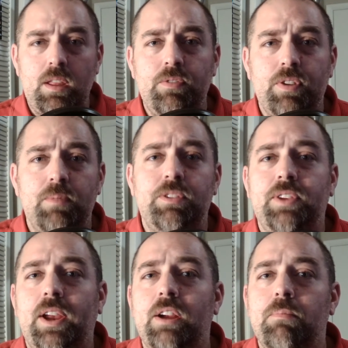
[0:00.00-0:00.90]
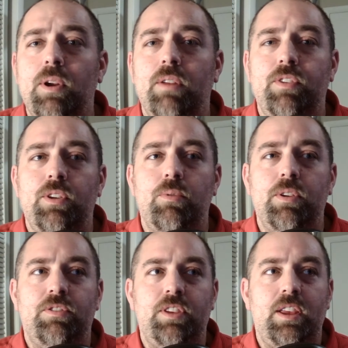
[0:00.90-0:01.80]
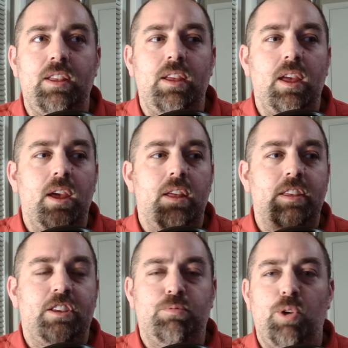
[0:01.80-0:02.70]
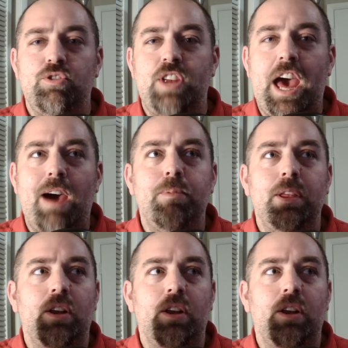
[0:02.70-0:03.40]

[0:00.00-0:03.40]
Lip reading: from the Sarec point of view, we see the explosion happening.